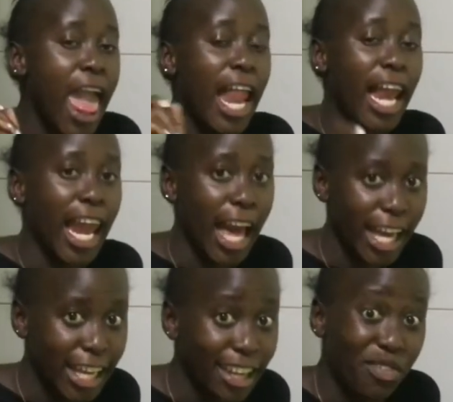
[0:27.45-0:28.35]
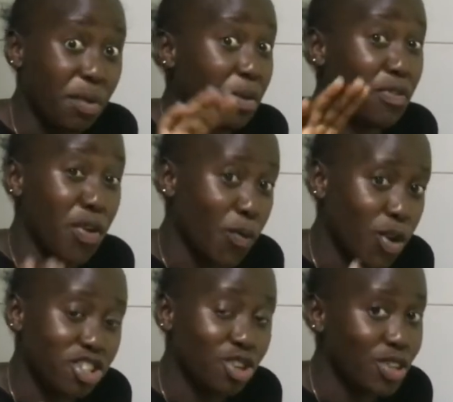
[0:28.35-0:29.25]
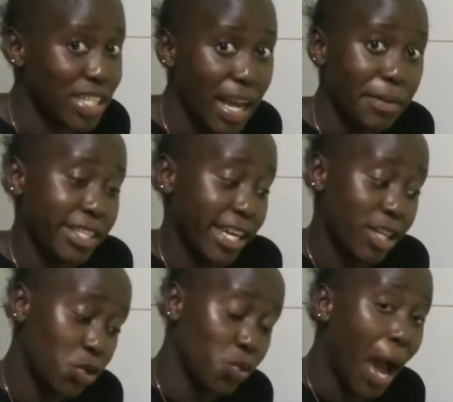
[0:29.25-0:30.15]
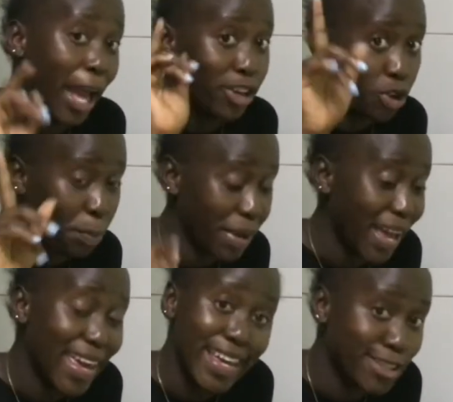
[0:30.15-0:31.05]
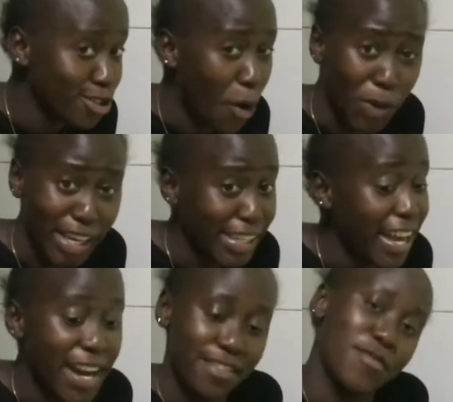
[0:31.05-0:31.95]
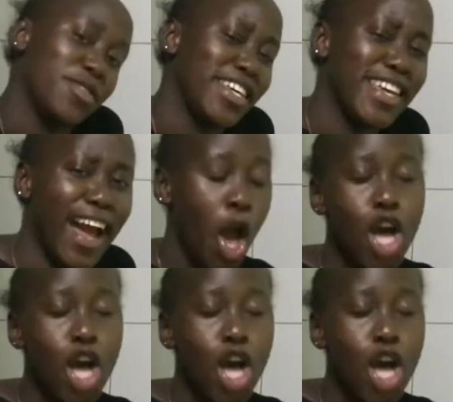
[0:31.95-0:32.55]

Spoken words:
like even before you watch, because let me tell you, I drop hits only around here.